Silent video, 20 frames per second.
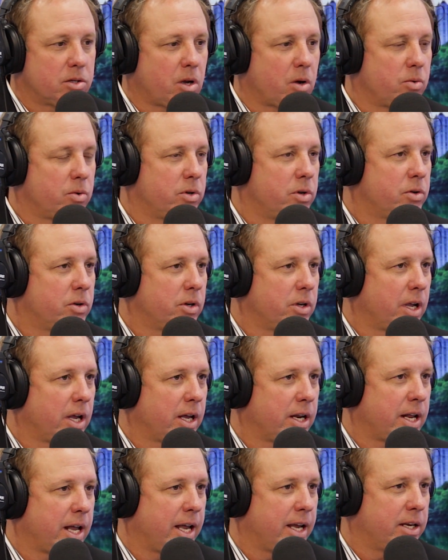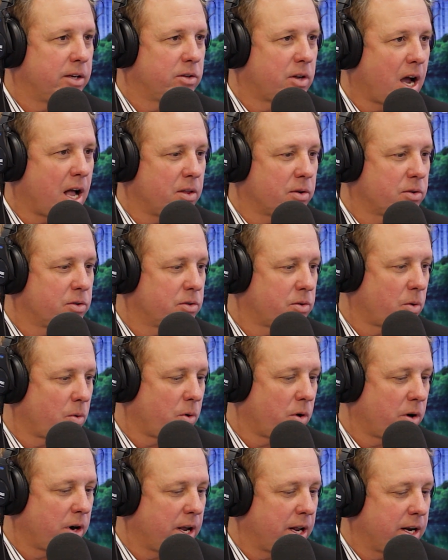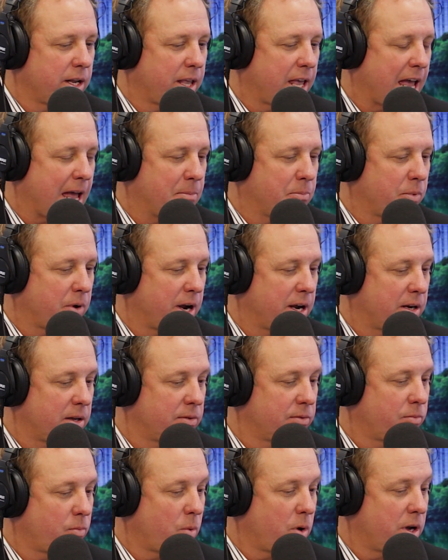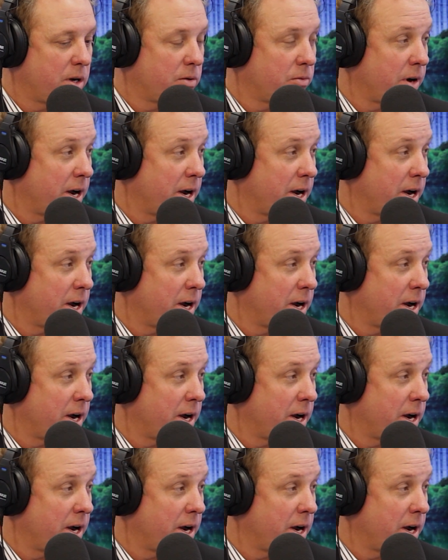so you can get a dollar store at a cap rate of what